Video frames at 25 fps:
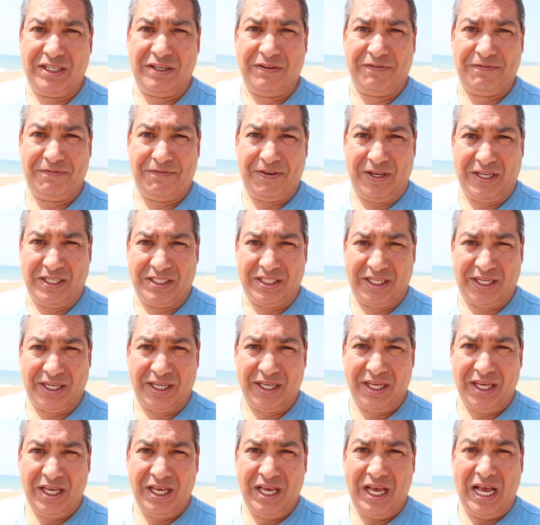defeating.
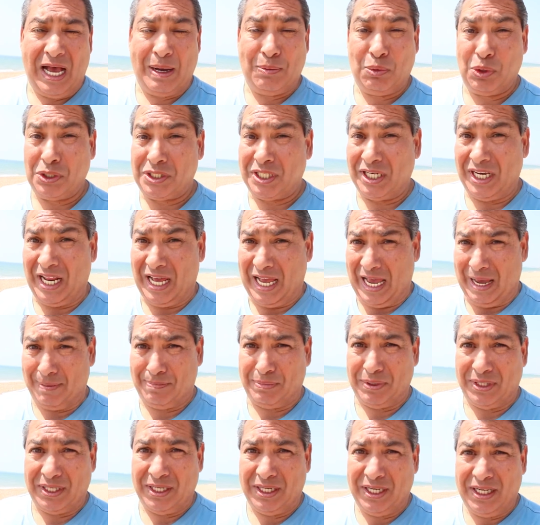And what's going to
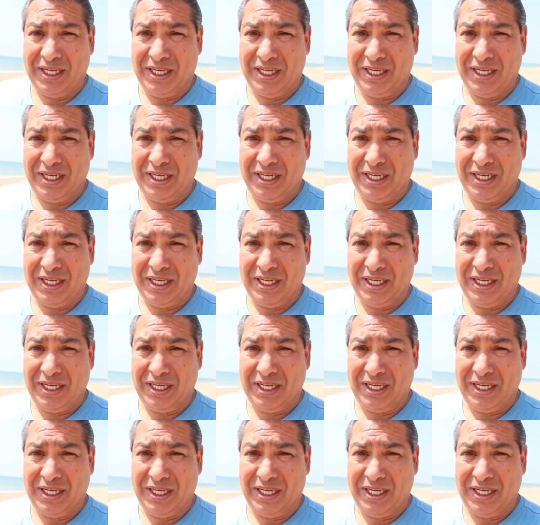happen